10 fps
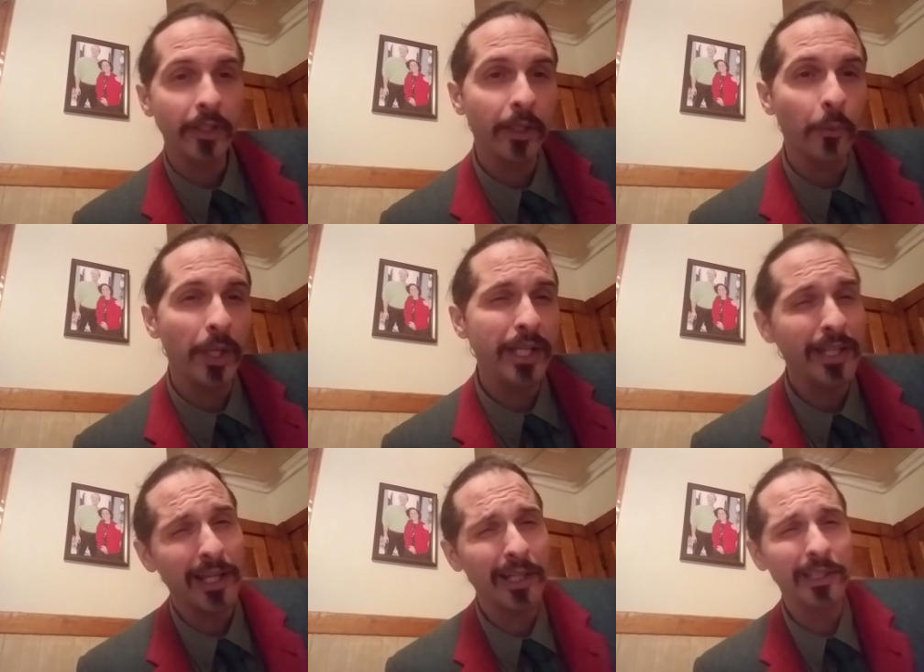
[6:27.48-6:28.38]
Wayne,
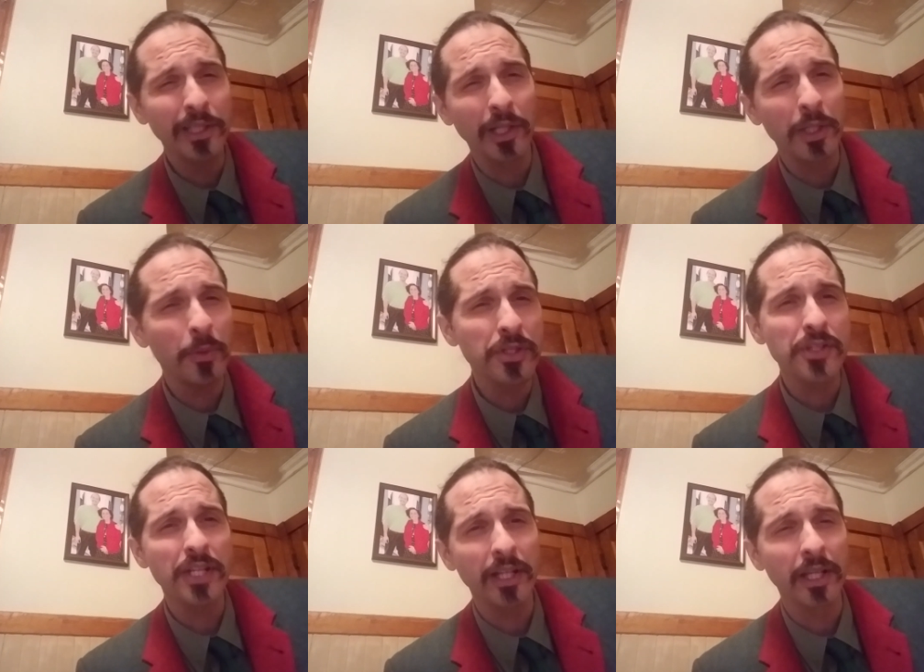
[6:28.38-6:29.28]
uh, you know, he went to the
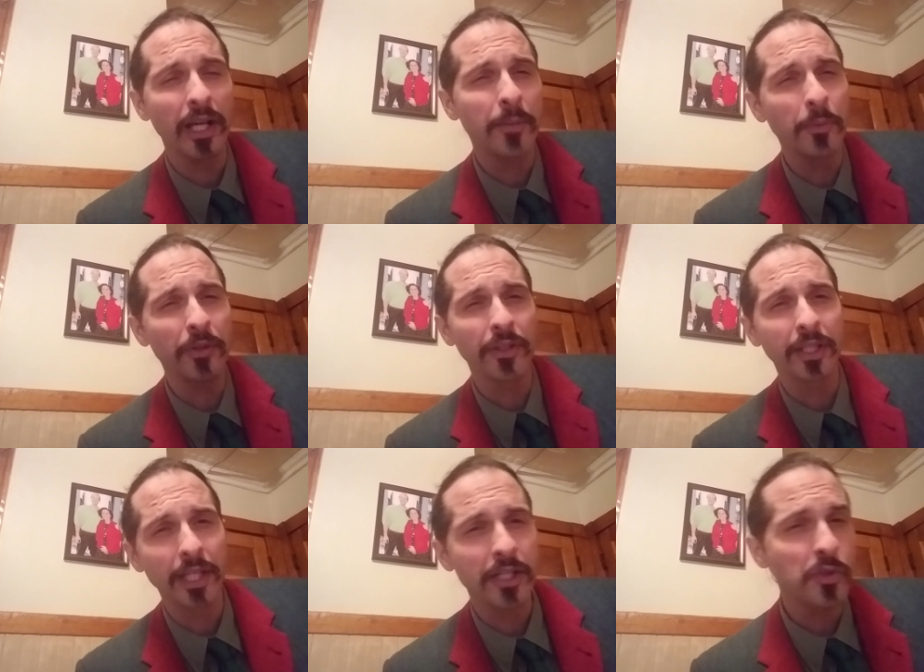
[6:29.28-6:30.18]
Stanley Cup with the
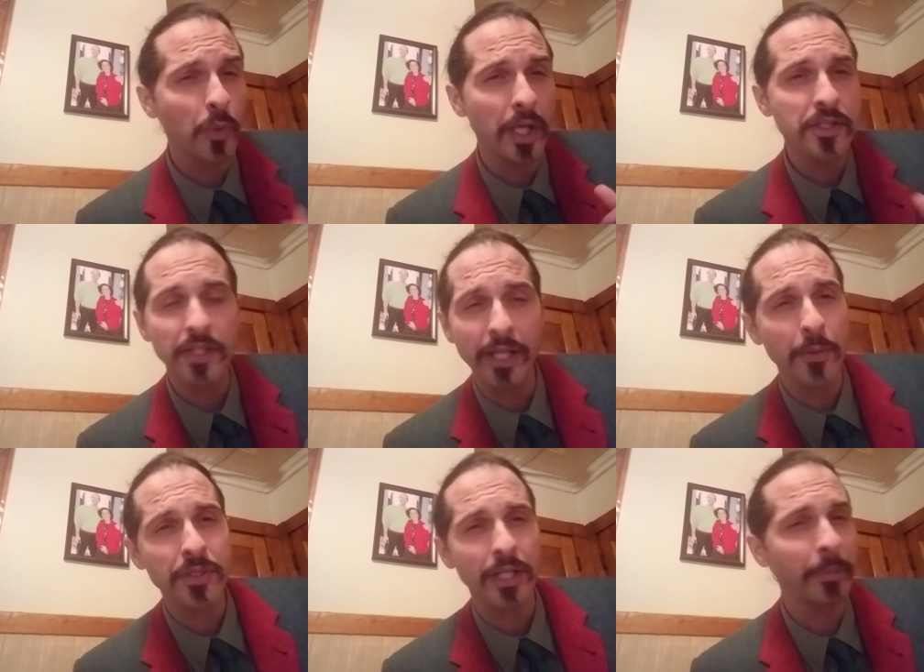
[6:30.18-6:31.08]
Kings once, and that
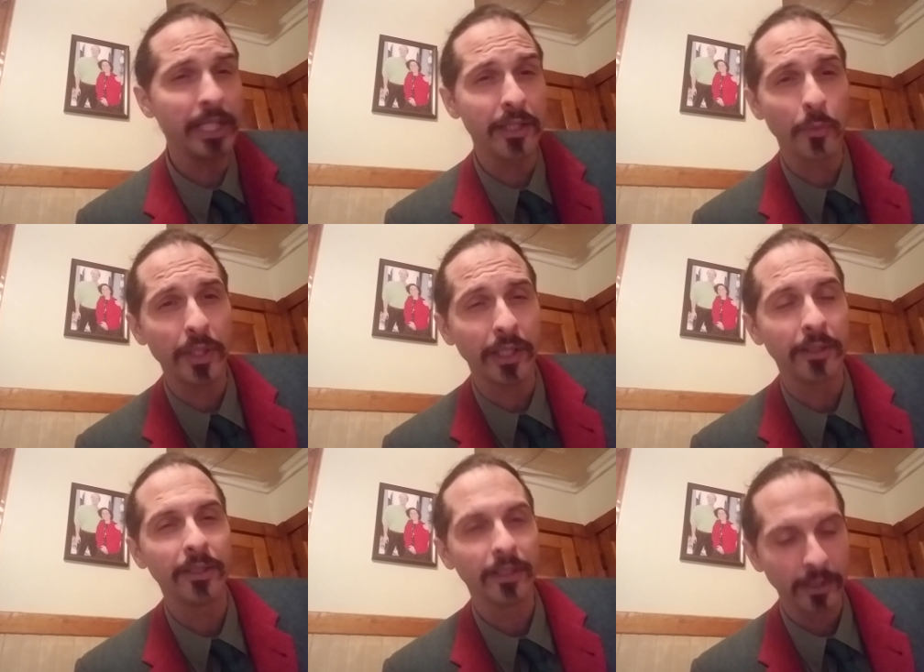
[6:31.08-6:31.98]
was it, but he didn't win it.
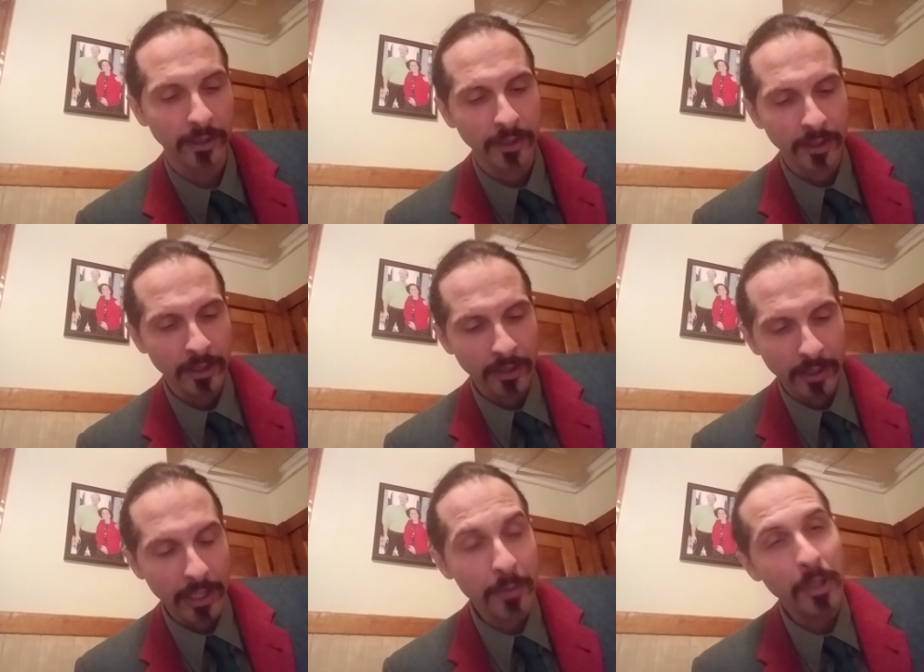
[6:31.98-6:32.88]

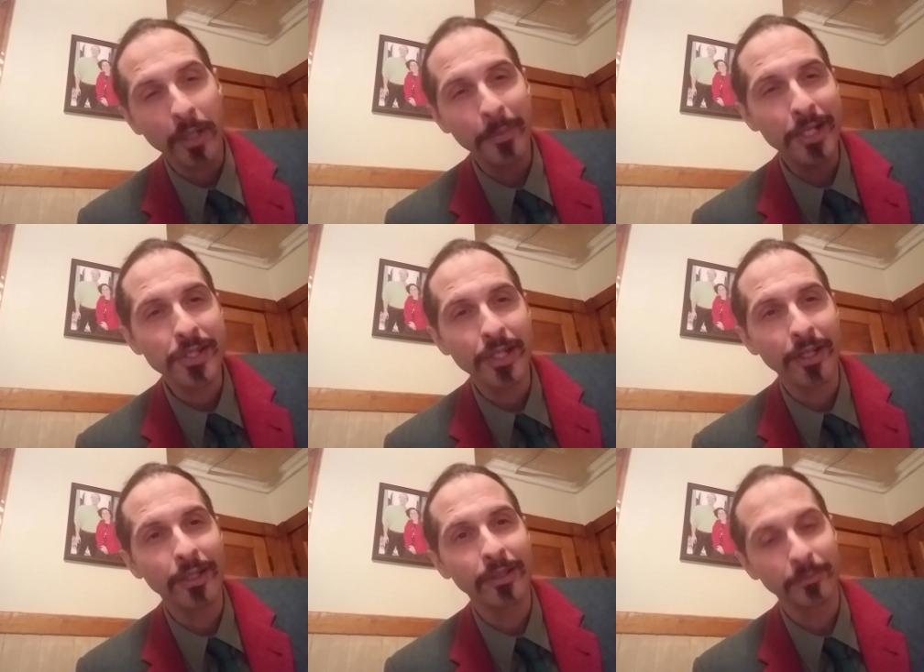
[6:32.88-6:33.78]
And then Mark
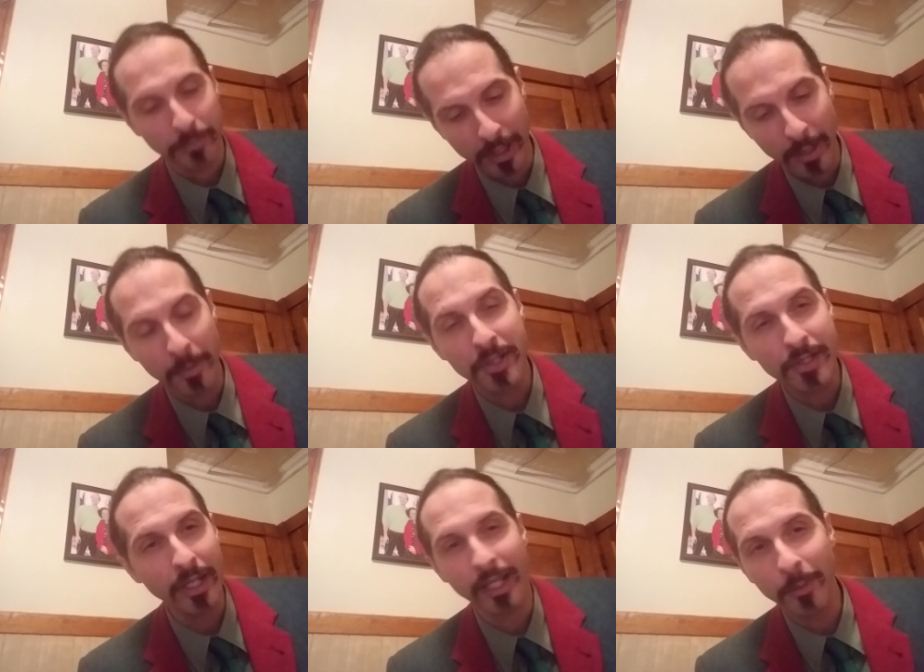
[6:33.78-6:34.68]
Messier promised
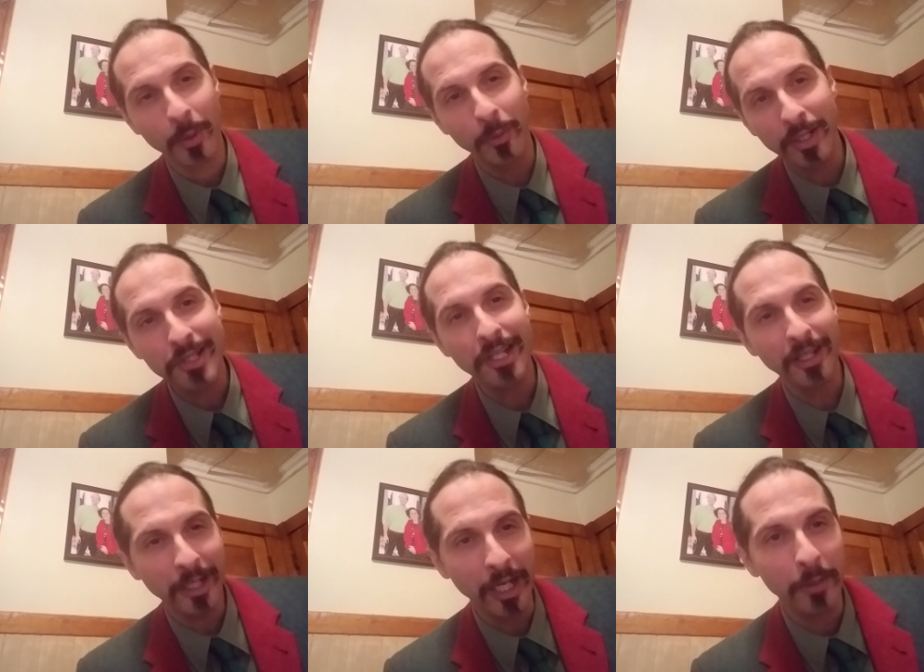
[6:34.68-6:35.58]
that he would win a Stanley
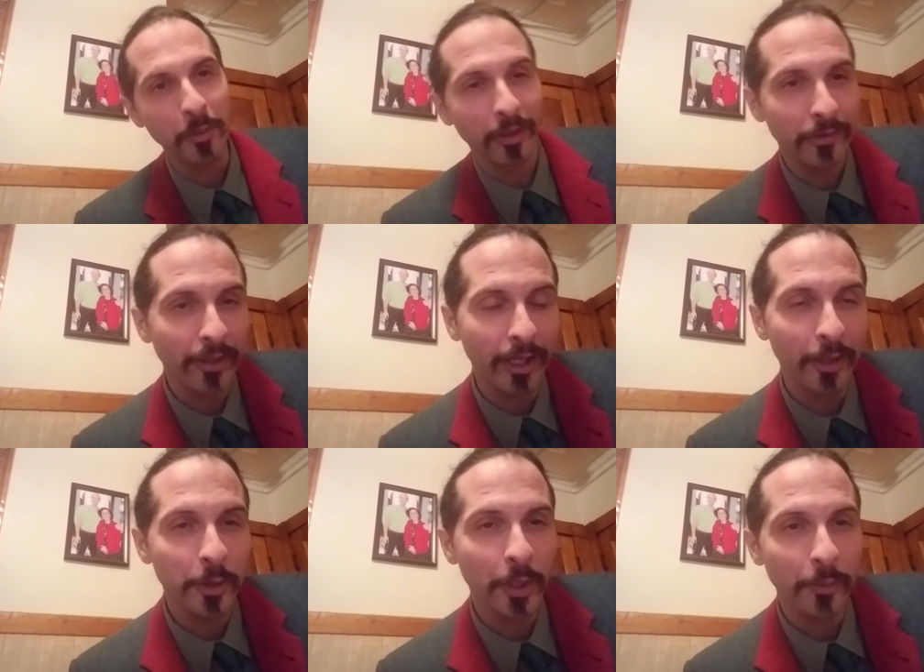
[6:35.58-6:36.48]
Cup with uh, the
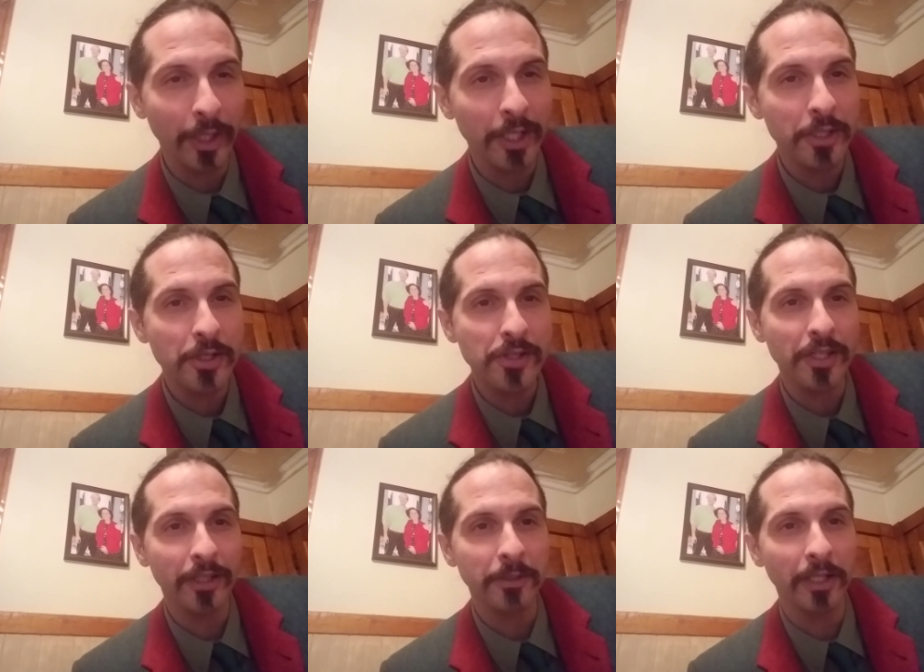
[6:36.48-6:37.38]
New York Rangers,
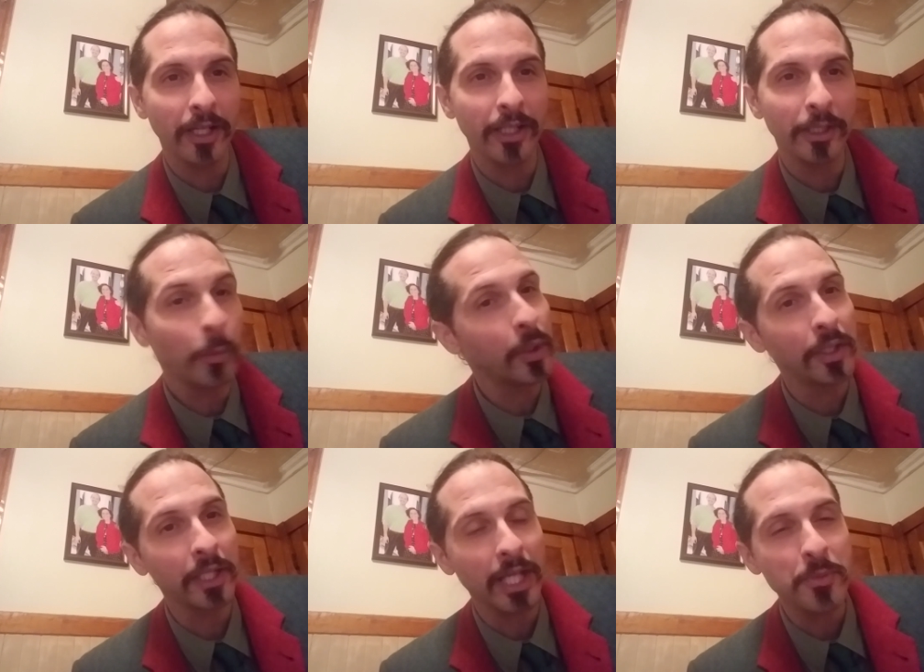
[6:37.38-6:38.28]
and uh, he won
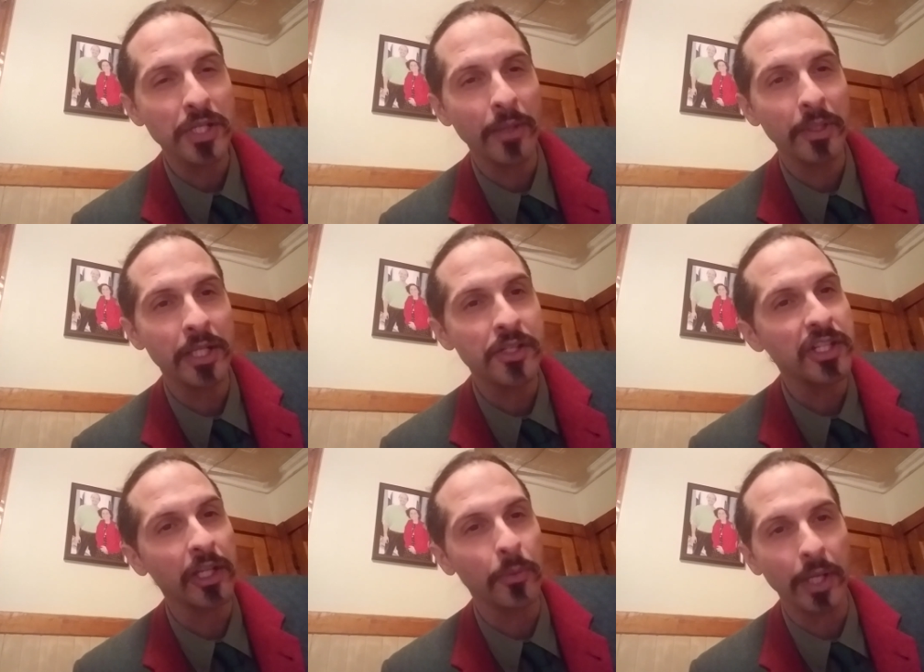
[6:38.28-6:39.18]
in Game 7, and it's
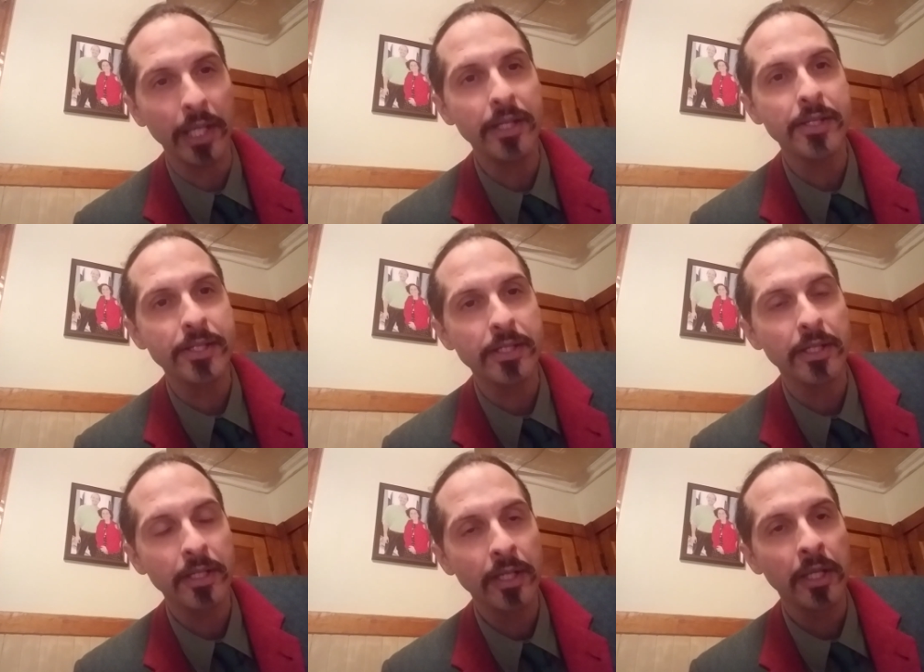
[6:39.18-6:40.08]
the greatest,
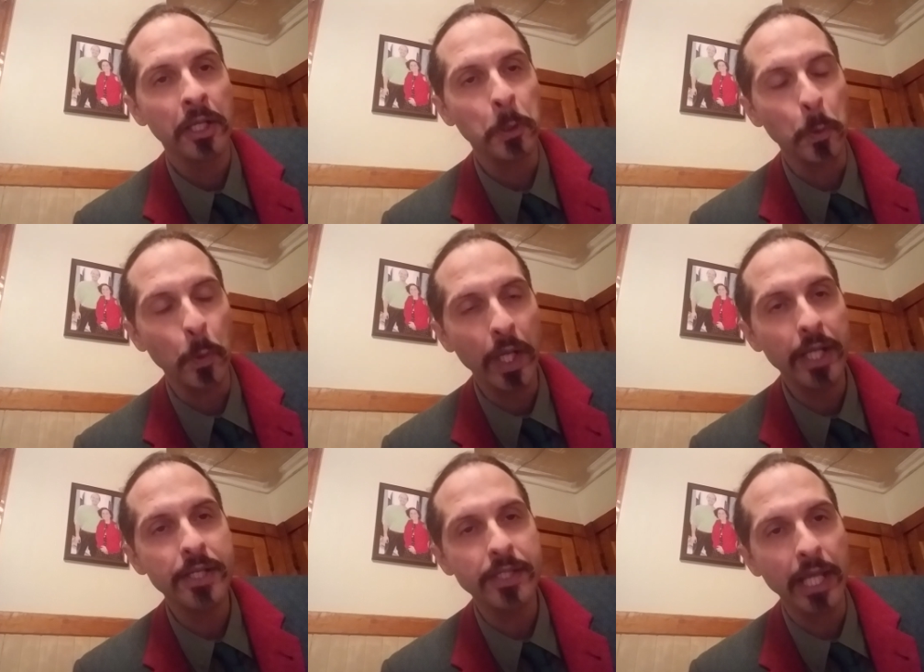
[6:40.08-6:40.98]

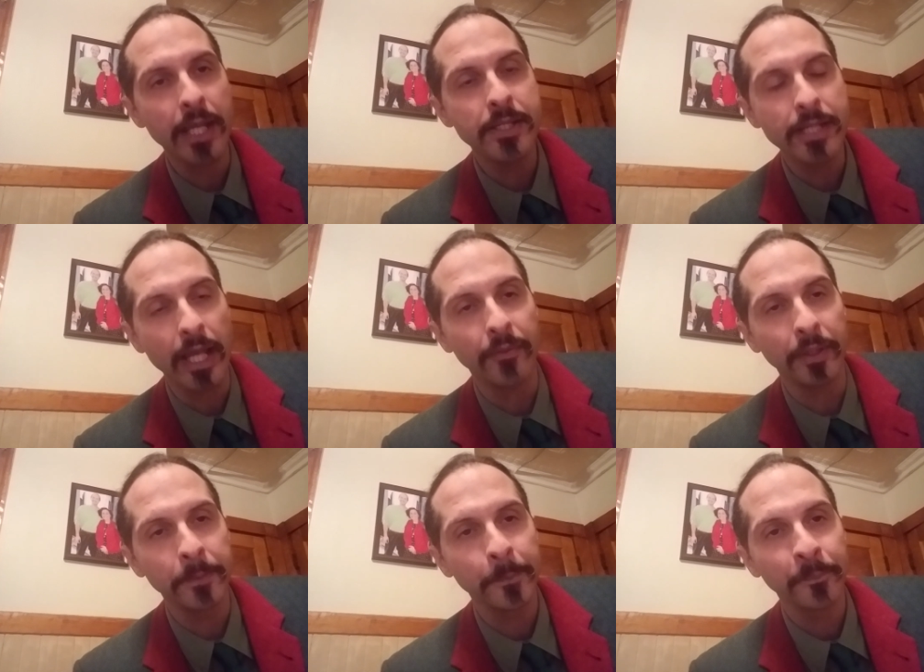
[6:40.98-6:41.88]
greatest Game 7,